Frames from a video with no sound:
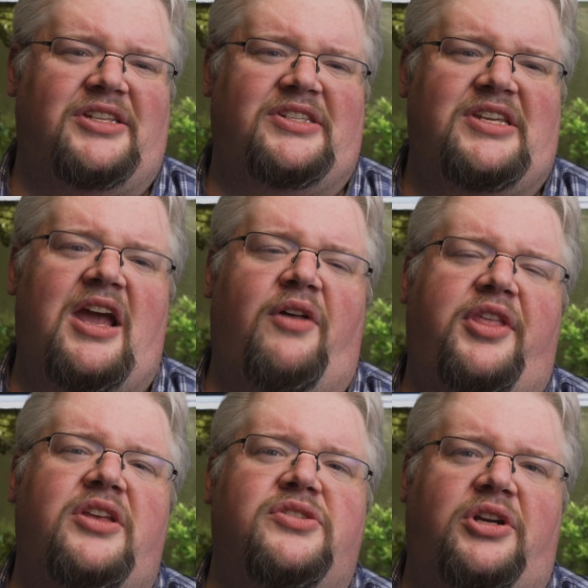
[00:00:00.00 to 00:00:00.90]
to see how
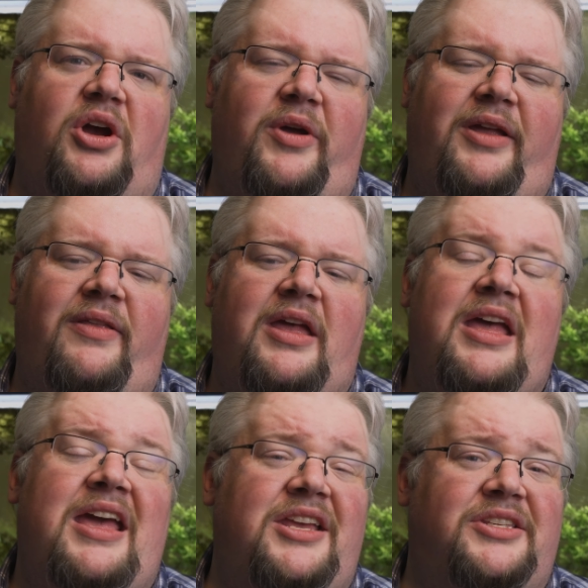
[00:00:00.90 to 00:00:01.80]
things are going
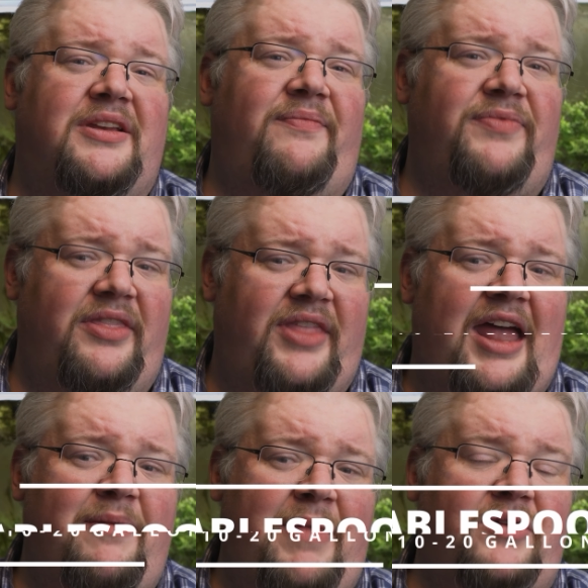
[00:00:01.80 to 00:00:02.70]
is
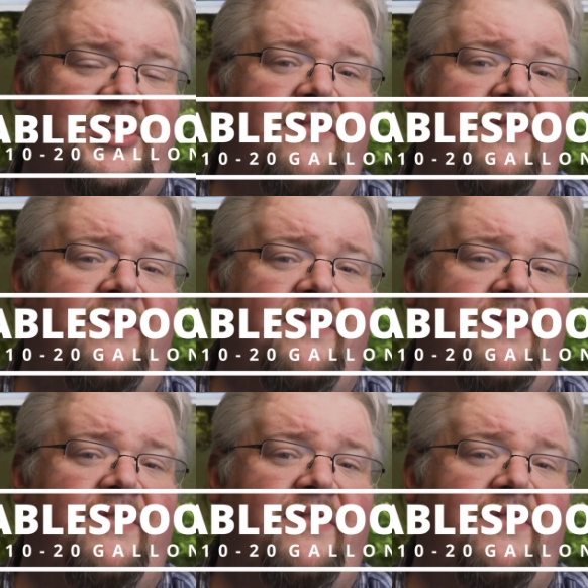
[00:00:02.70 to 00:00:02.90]
that amount